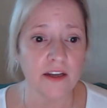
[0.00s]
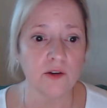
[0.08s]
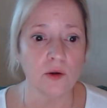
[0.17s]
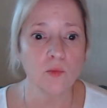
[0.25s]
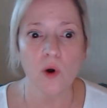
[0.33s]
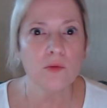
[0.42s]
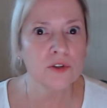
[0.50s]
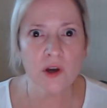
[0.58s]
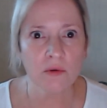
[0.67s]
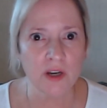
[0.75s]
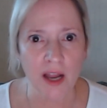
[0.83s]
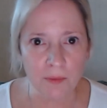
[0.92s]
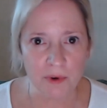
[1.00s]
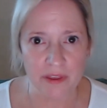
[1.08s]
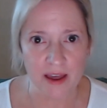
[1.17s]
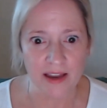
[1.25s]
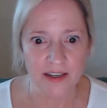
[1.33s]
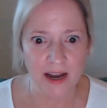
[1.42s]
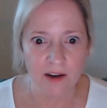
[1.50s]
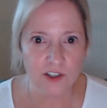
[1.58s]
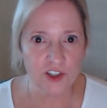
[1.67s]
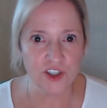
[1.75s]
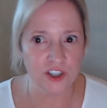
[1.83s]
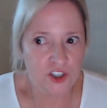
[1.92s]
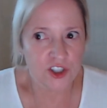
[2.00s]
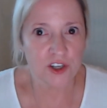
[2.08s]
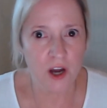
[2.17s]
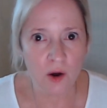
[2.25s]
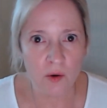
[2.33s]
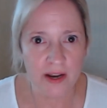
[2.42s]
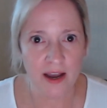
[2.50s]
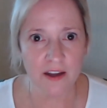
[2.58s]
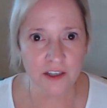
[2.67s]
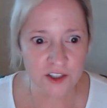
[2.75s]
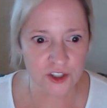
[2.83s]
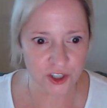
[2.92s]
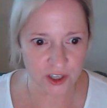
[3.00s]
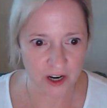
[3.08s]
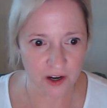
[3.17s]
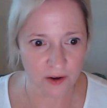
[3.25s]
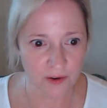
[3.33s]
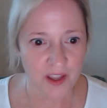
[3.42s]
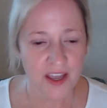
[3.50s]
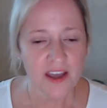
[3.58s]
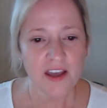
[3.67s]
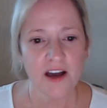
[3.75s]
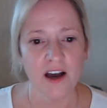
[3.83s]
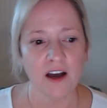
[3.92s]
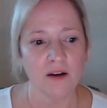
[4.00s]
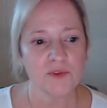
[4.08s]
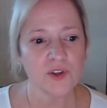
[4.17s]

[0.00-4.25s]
And what was going on with that? How did she know and how did she know?